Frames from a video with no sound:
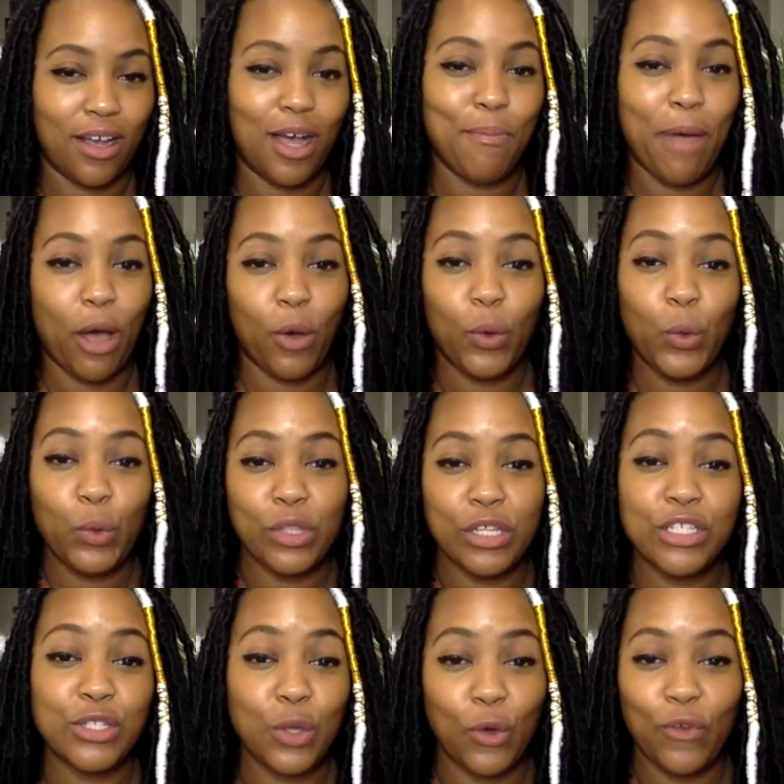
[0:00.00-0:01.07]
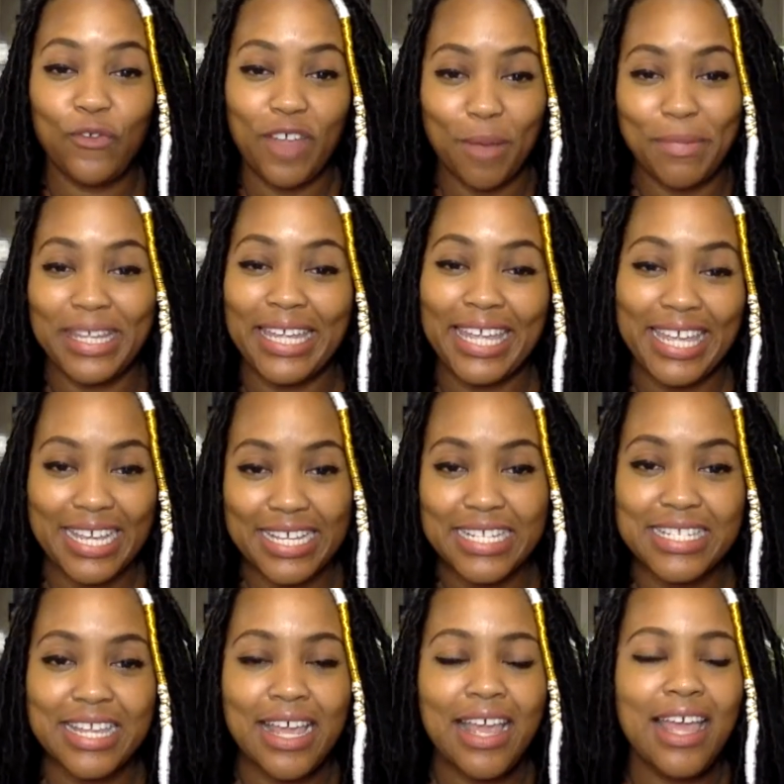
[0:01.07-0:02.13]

about who the soul family is.